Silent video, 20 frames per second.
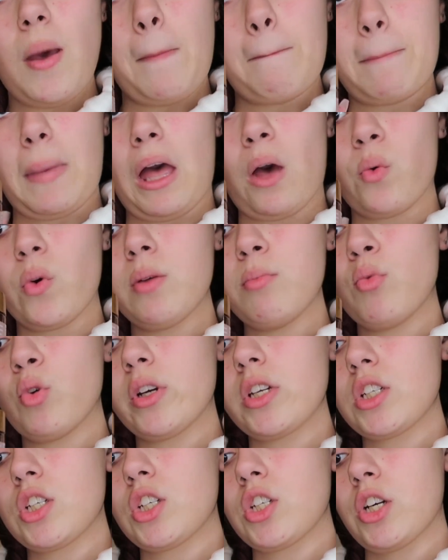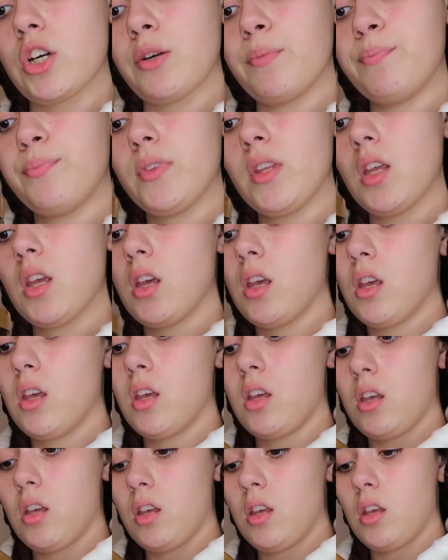Maui Moisture.
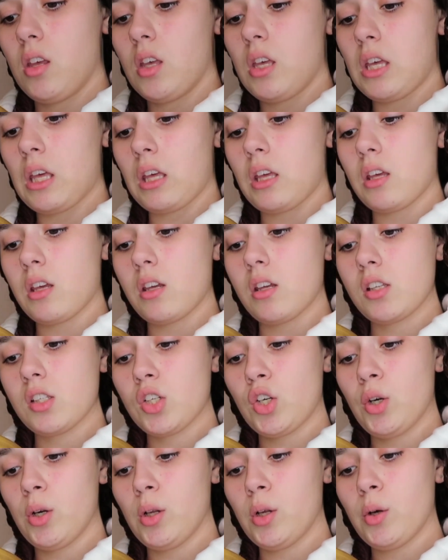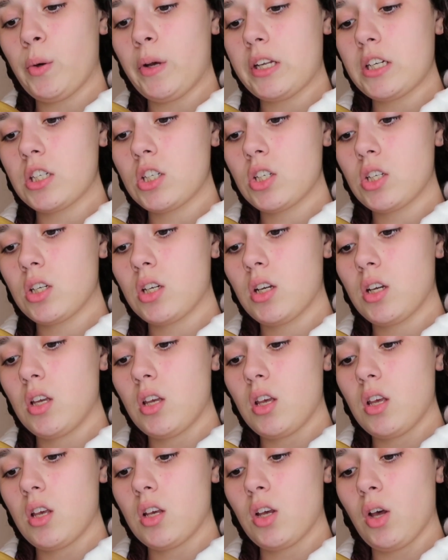It is Curl Quench
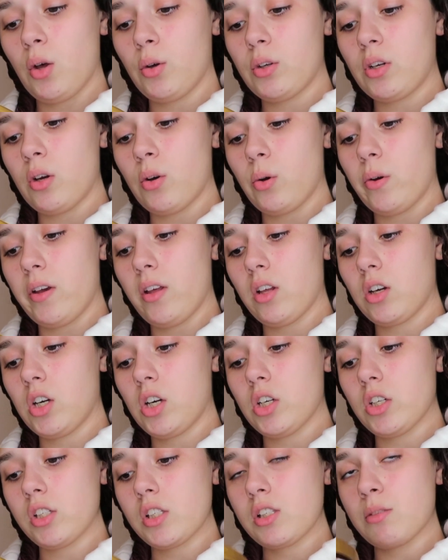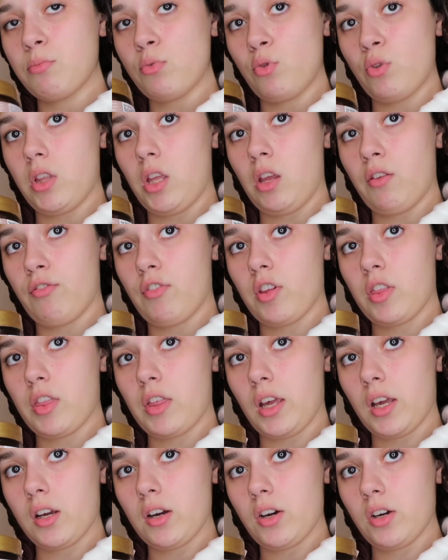Coconut Oil Curl Smoothie for
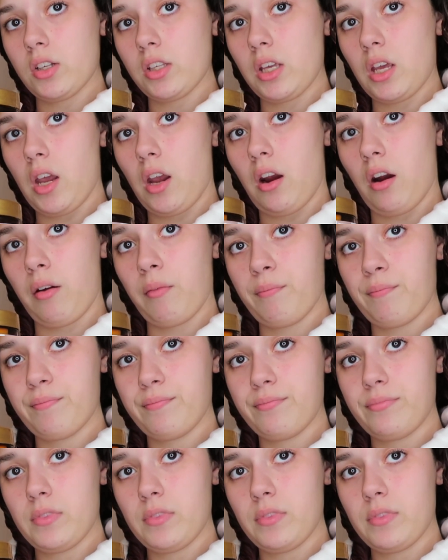thick curly hair.